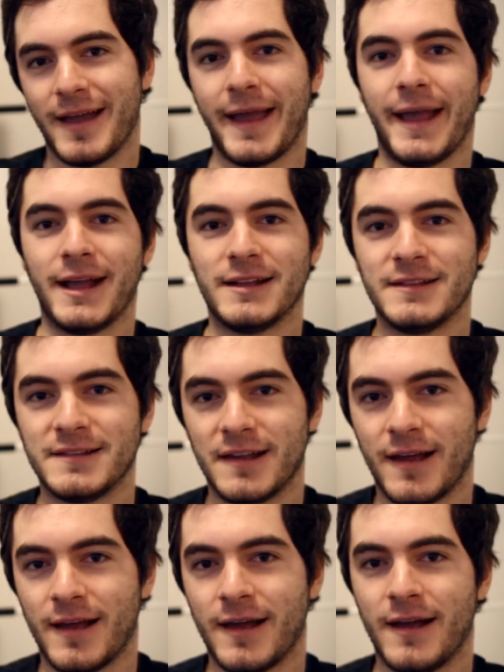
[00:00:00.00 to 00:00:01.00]
And
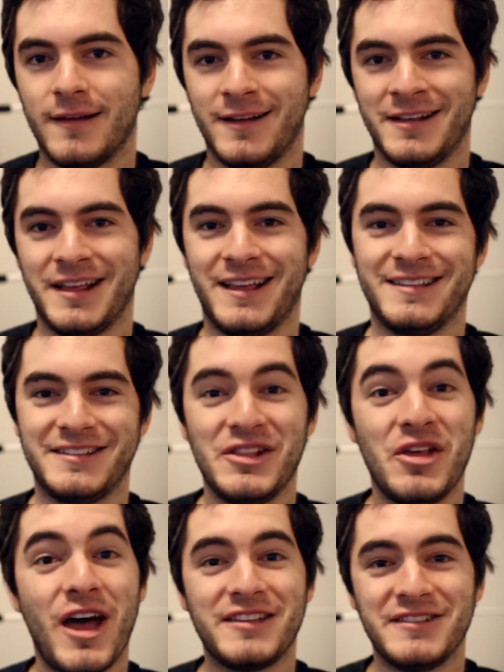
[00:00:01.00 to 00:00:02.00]
it's
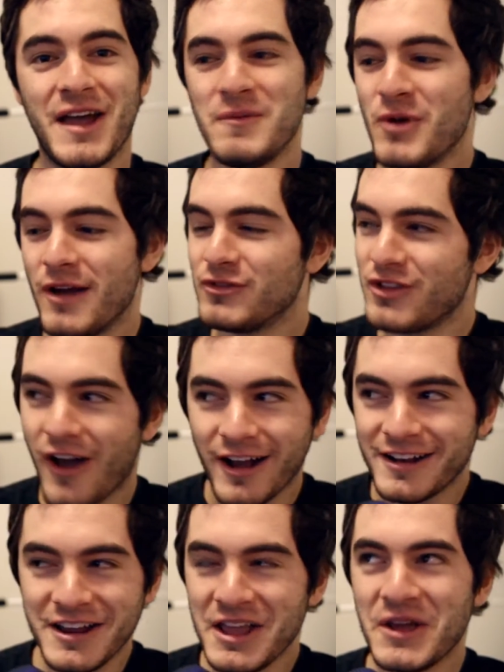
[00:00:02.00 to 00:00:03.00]
the last time we're ever
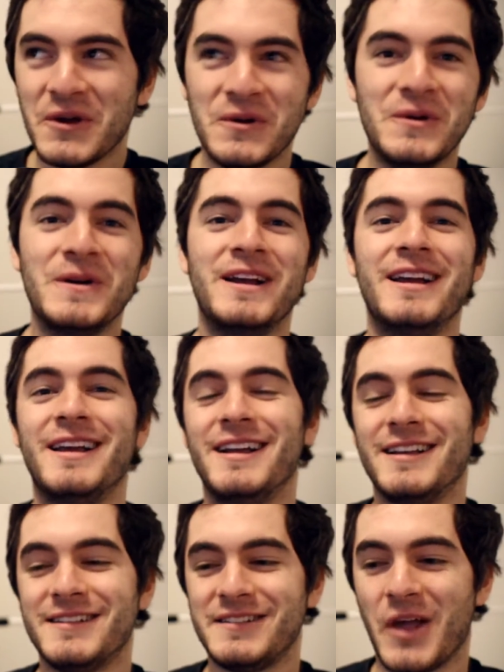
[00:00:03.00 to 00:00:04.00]
talking to you.
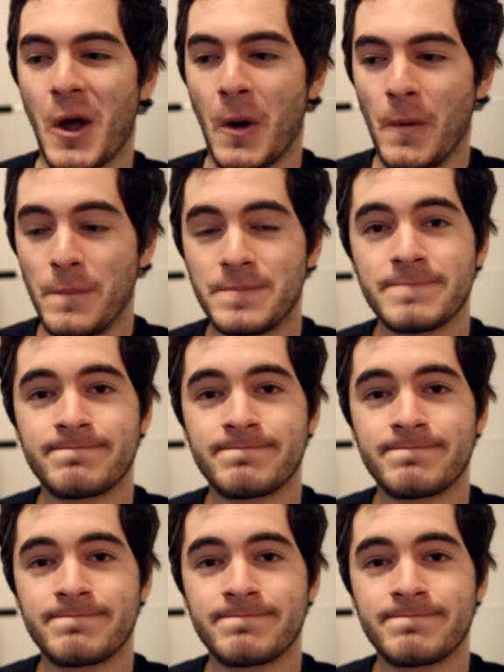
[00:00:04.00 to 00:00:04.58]
So